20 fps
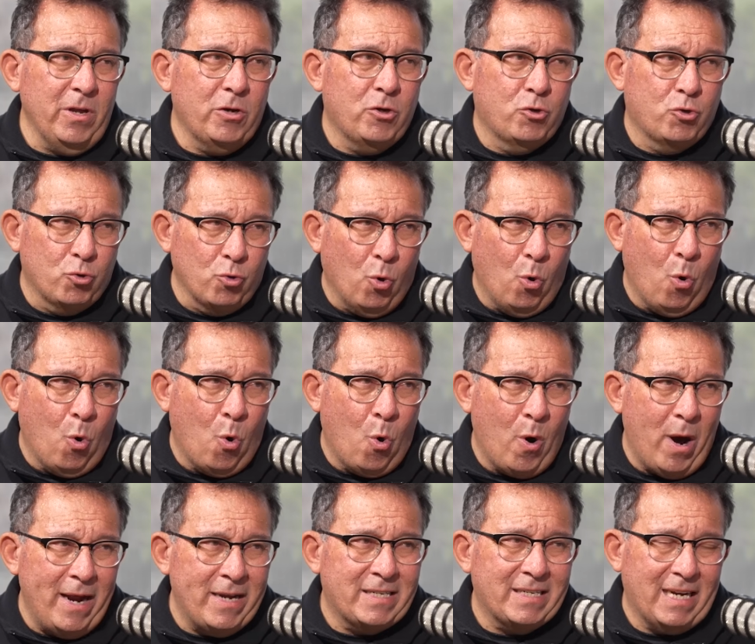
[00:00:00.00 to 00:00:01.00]
with a
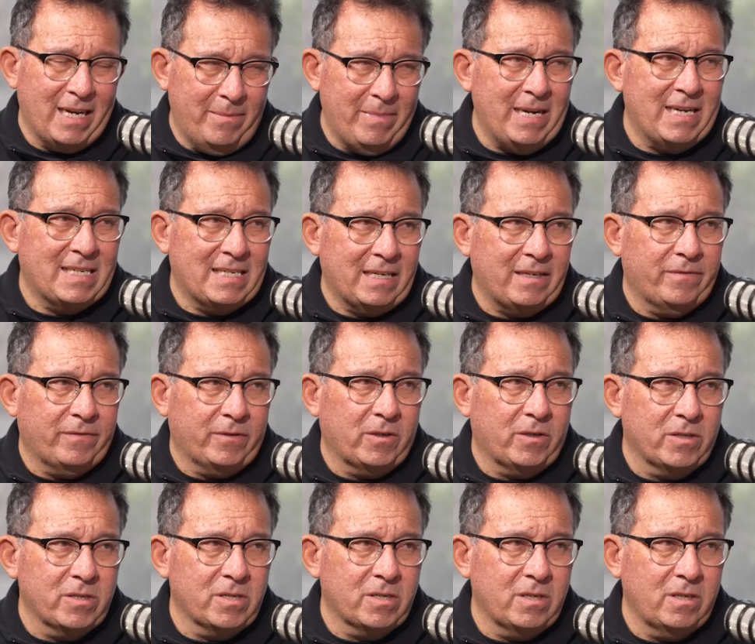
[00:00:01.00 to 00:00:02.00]
draw, it's going to be a tough
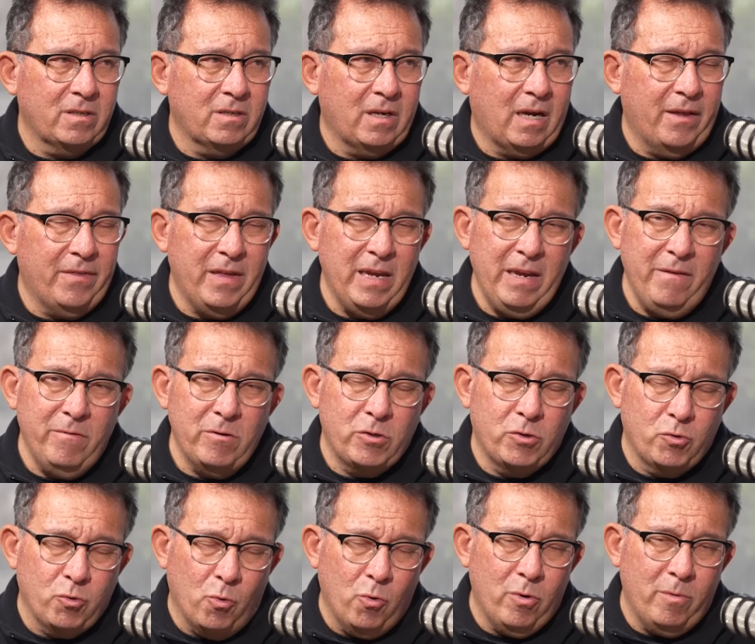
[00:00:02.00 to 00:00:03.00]
ask. I think if it's
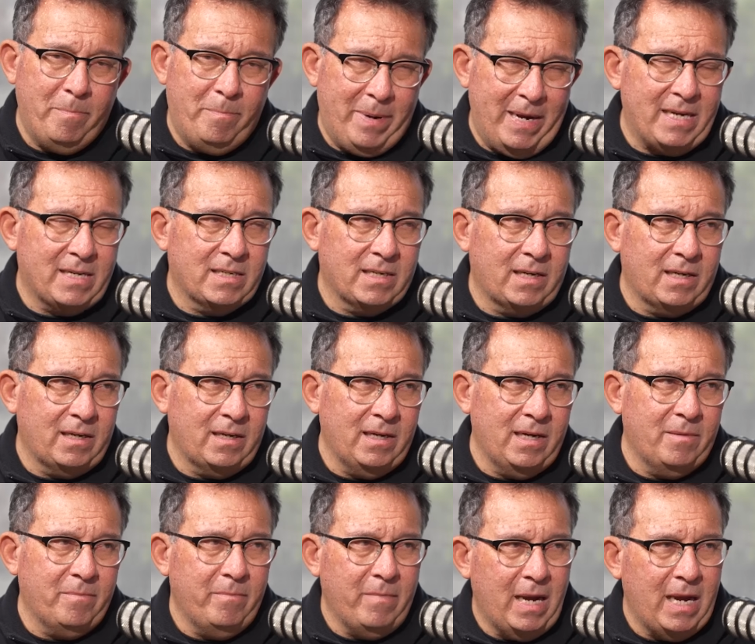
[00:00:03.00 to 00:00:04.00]
drawn better,
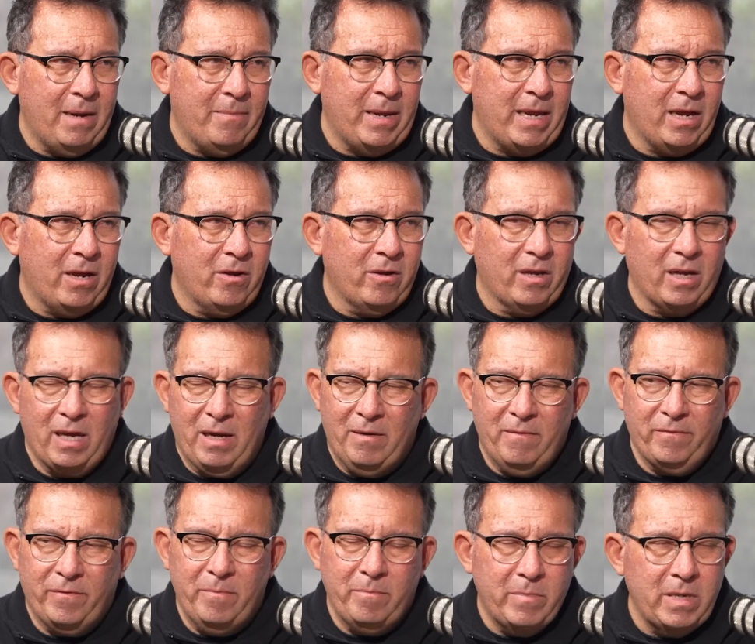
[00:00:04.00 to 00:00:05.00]
it may be okay.
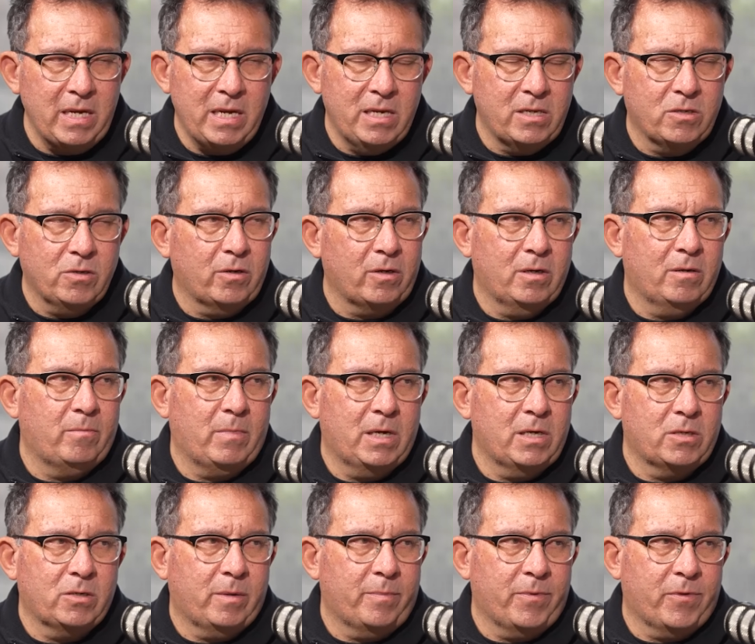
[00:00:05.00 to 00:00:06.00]
For me, he's not in my top